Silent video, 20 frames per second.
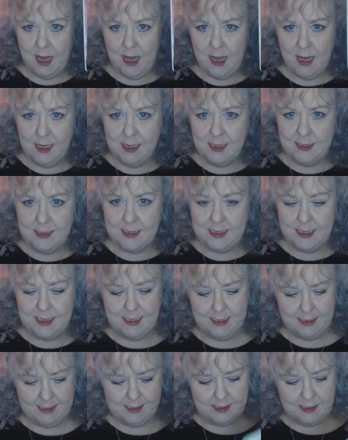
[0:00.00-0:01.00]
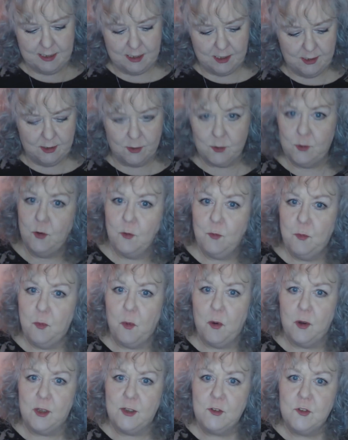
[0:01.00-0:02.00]
and it's the suit of
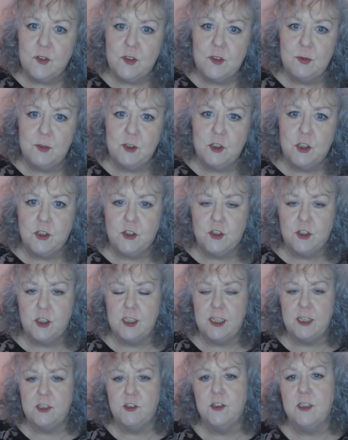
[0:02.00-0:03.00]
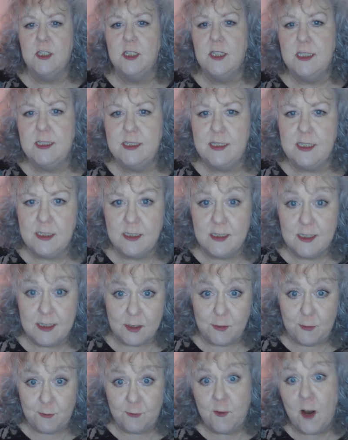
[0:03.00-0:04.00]
wands, which is traditionally seen
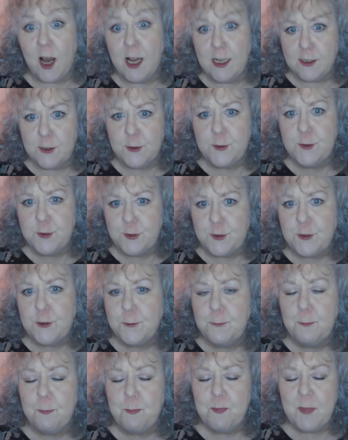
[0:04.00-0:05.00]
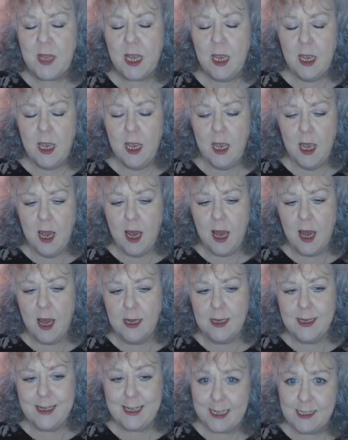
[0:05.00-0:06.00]
as the fire suit.
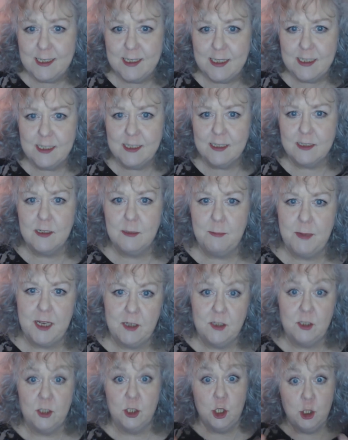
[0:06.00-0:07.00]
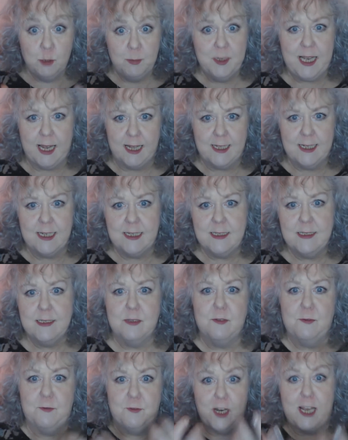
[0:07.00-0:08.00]
Aces are about new
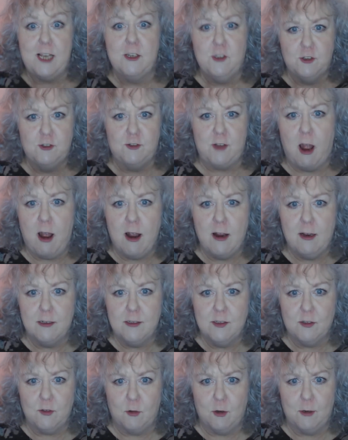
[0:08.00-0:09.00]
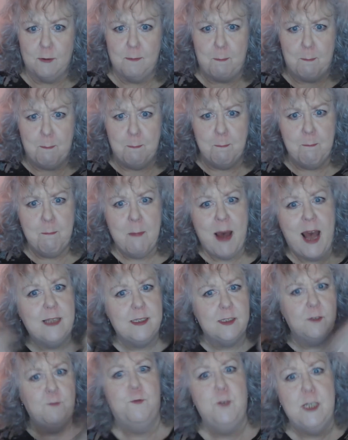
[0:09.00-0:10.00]
beginnings, fresh starts or
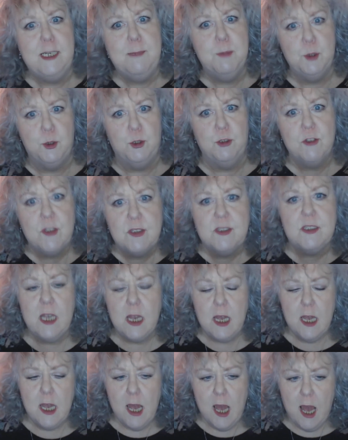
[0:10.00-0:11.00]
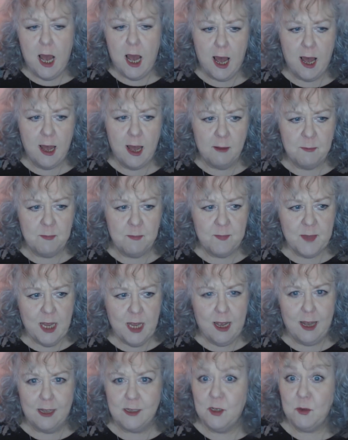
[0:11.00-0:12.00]
massive reboots. And
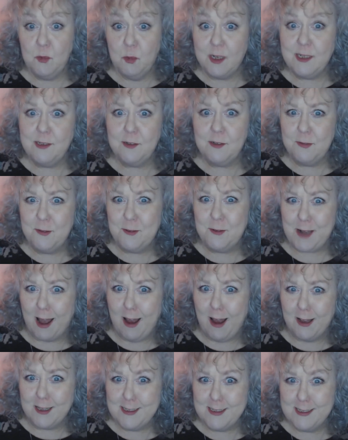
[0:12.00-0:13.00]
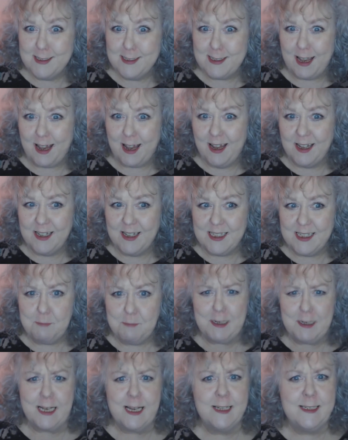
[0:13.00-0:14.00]
they're wonderful cards. They
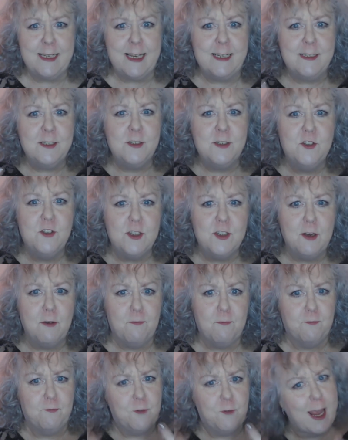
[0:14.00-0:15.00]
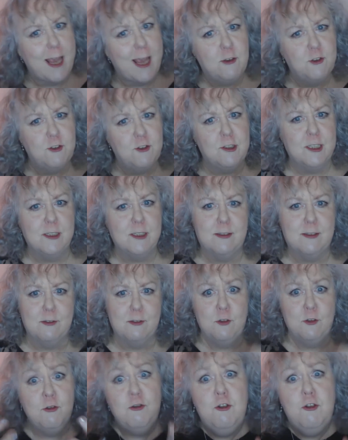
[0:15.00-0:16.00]
bring an energy of freshness,
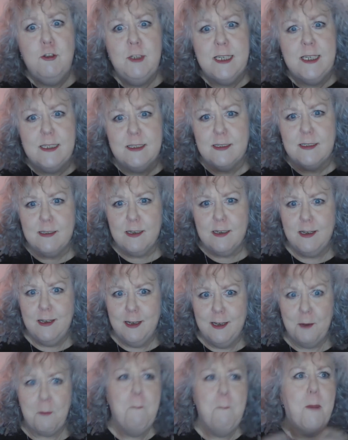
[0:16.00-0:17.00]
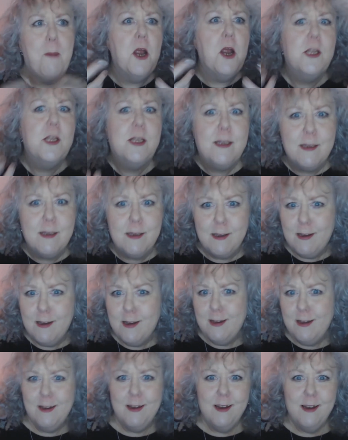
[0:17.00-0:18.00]
newness, birth,
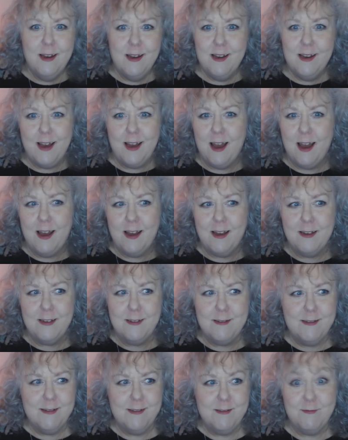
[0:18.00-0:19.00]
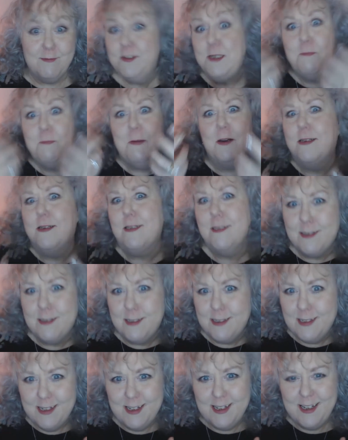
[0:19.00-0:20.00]

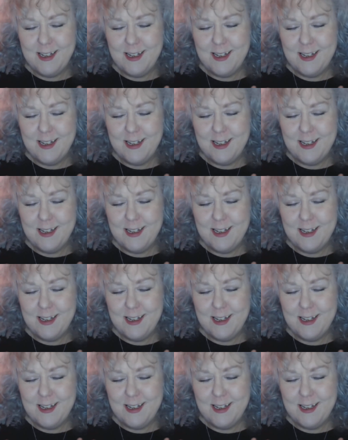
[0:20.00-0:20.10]
rebirth.